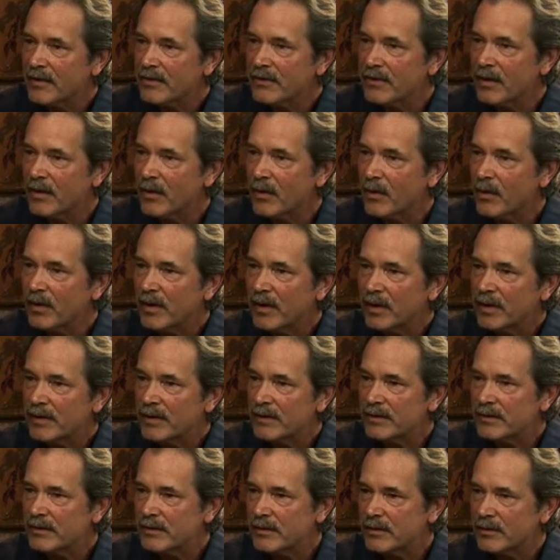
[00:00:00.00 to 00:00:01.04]
So
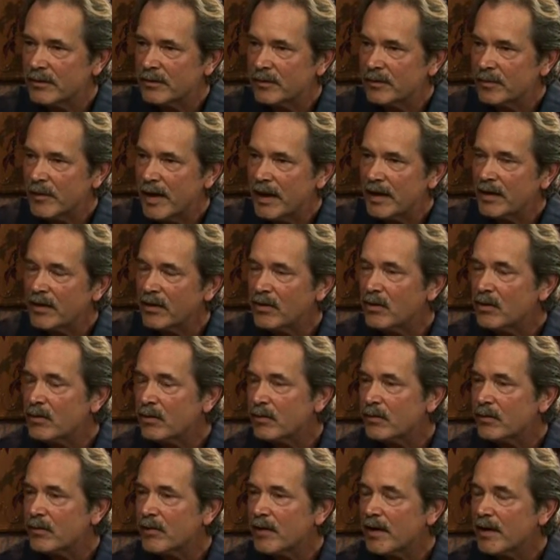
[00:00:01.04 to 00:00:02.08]
to make it
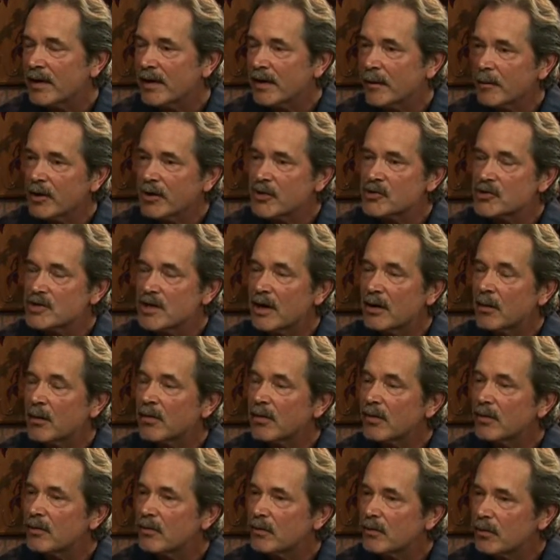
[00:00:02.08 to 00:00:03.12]
user-friendly, I'm going to share with
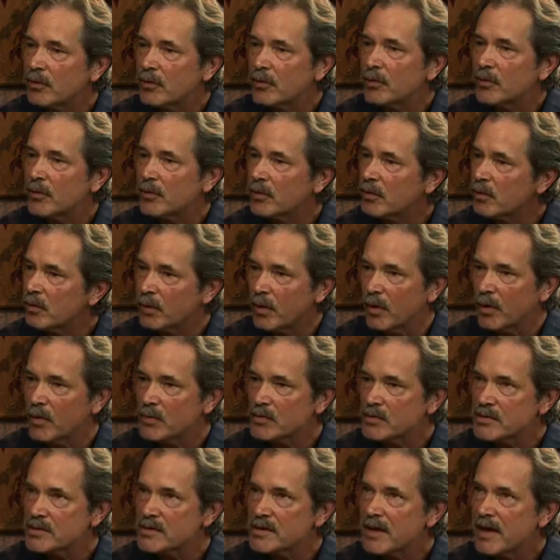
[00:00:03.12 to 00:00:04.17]
you 2
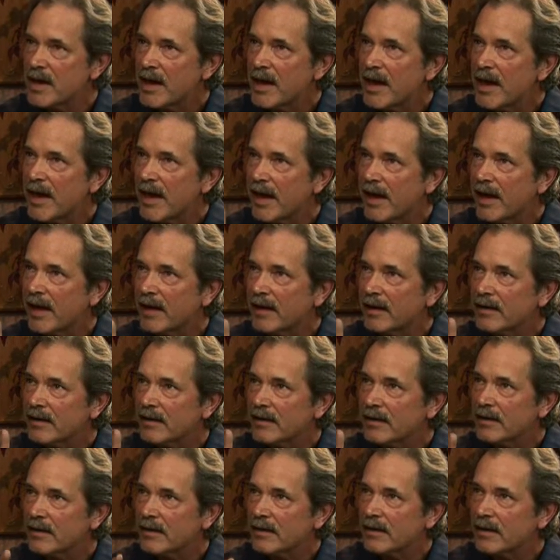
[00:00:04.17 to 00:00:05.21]
quotes,
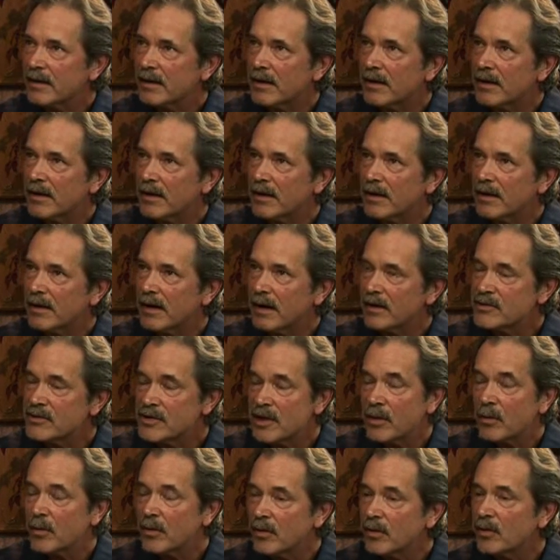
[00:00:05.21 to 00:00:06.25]
and I'll
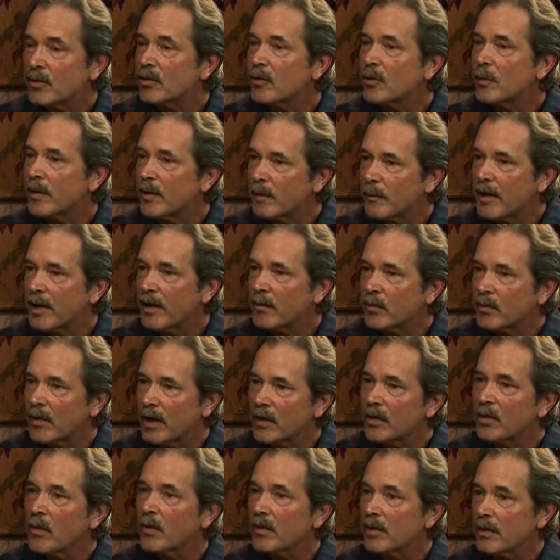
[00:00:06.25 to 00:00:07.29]
share with you a little bit about what I
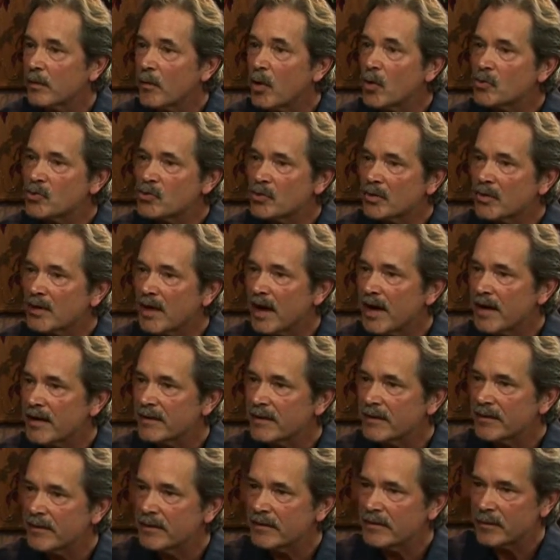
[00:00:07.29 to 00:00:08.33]
call the emotional guidance
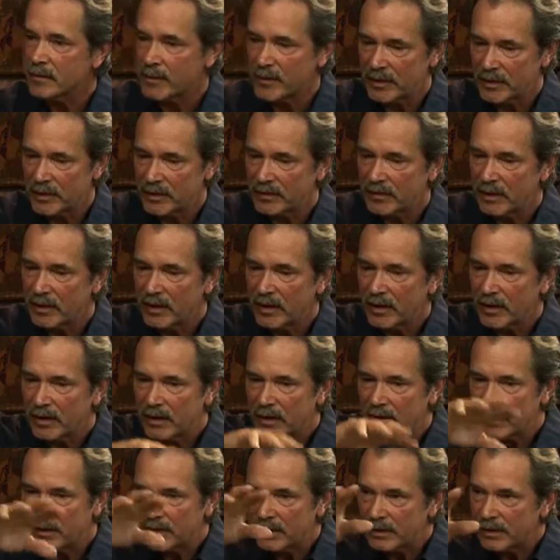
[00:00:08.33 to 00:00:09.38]
system, because
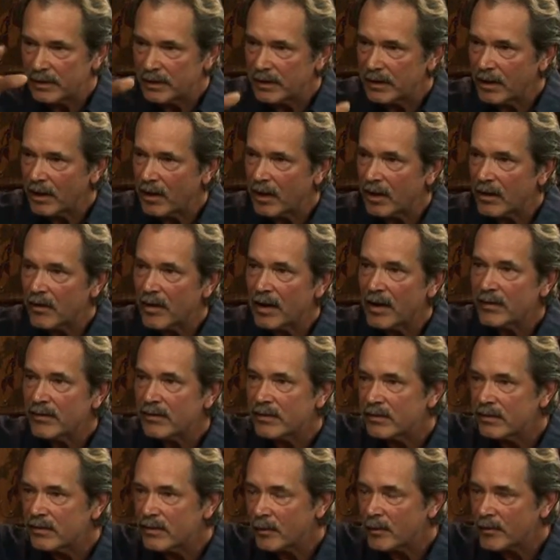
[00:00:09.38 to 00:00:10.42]
the IRS, and
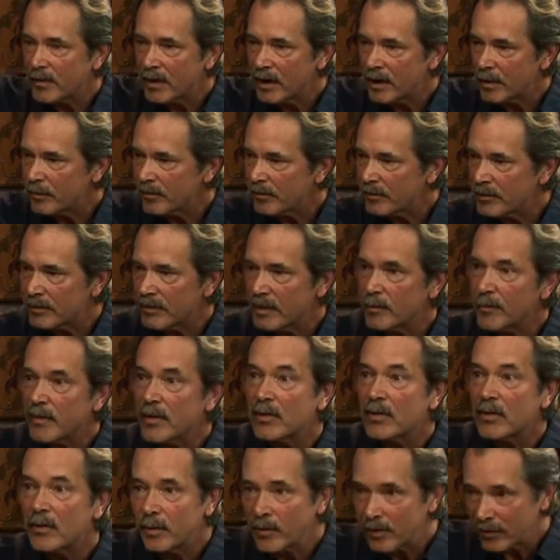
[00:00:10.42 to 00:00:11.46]
sometimes it can be a
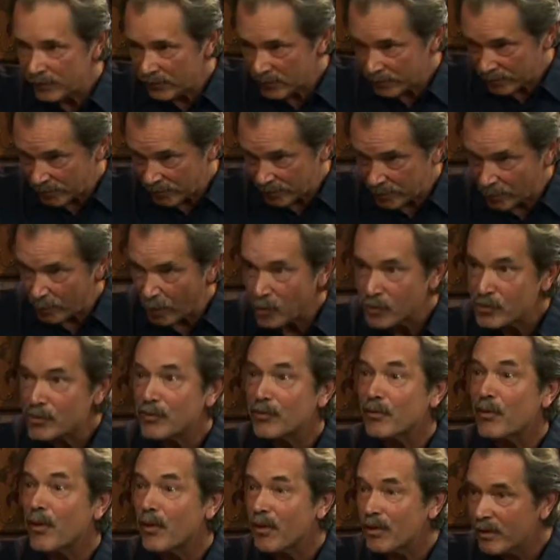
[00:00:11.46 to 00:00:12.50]
little bit of an emotional
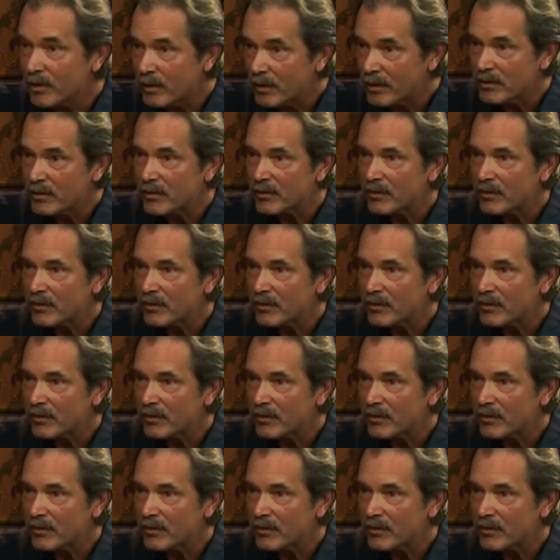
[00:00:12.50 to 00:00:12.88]
roller coaster